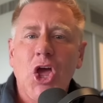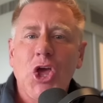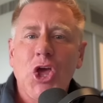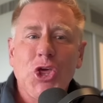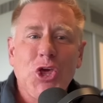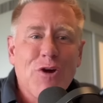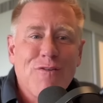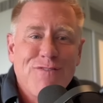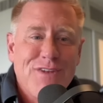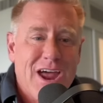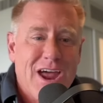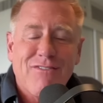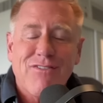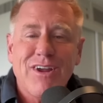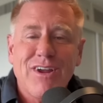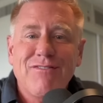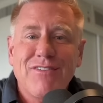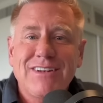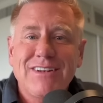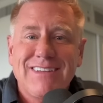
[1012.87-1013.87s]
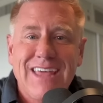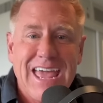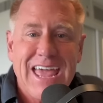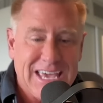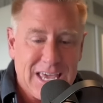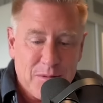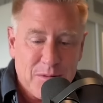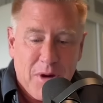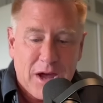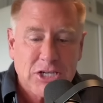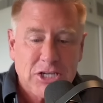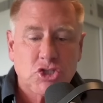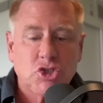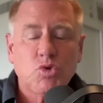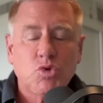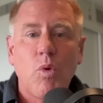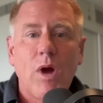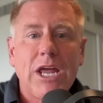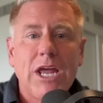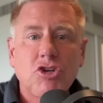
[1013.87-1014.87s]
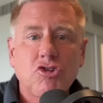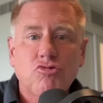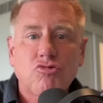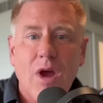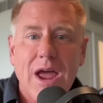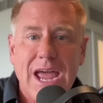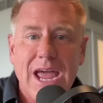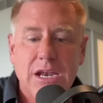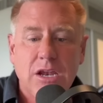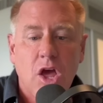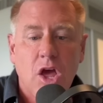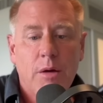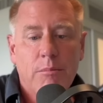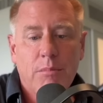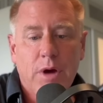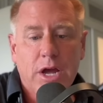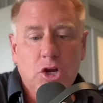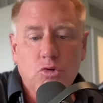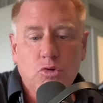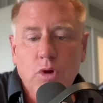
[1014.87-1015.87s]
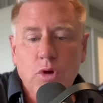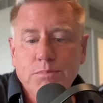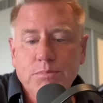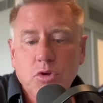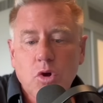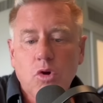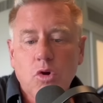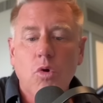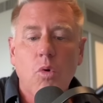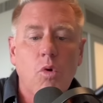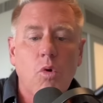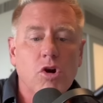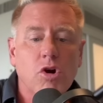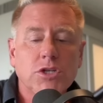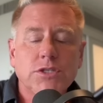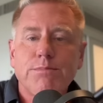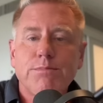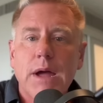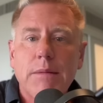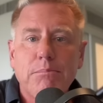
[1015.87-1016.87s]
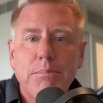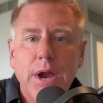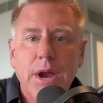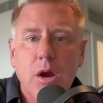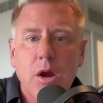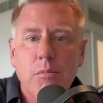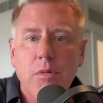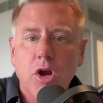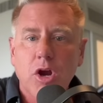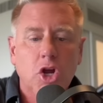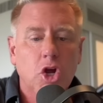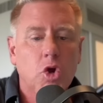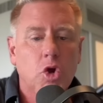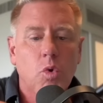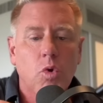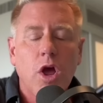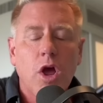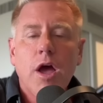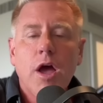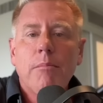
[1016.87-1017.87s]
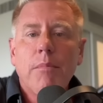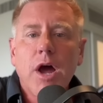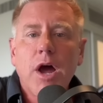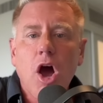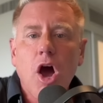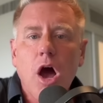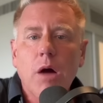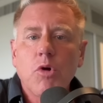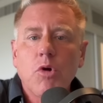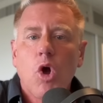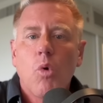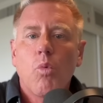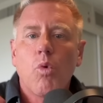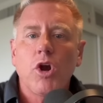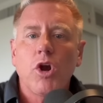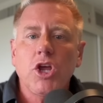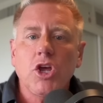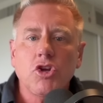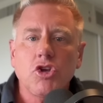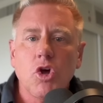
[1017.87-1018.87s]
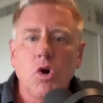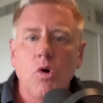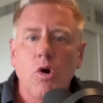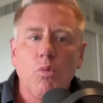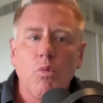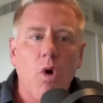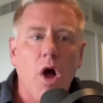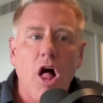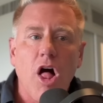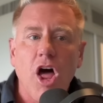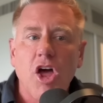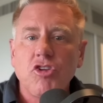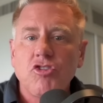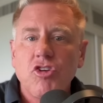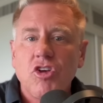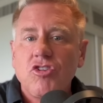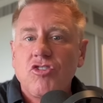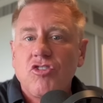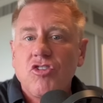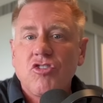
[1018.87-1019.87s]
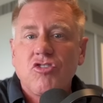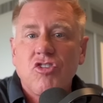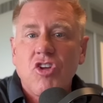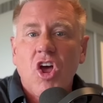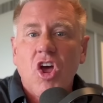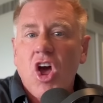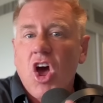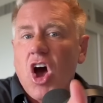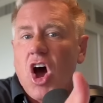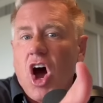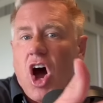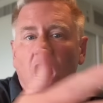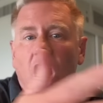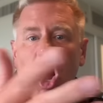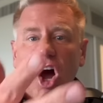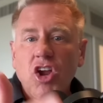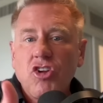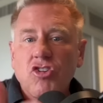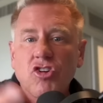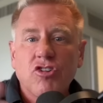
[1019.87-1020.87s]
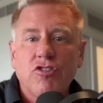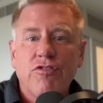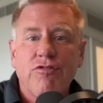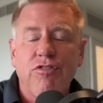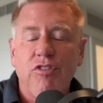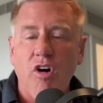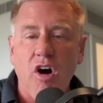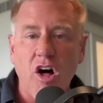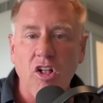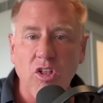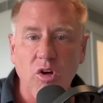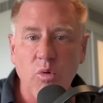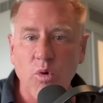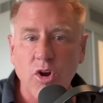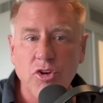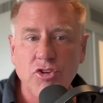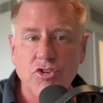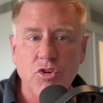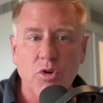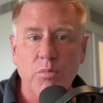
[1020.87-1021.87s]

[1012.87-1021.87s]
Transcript: You've never even taken my swing trade, my crypto course, my bear market course, my op. What are you doing? Well, I, it just I just follow what you're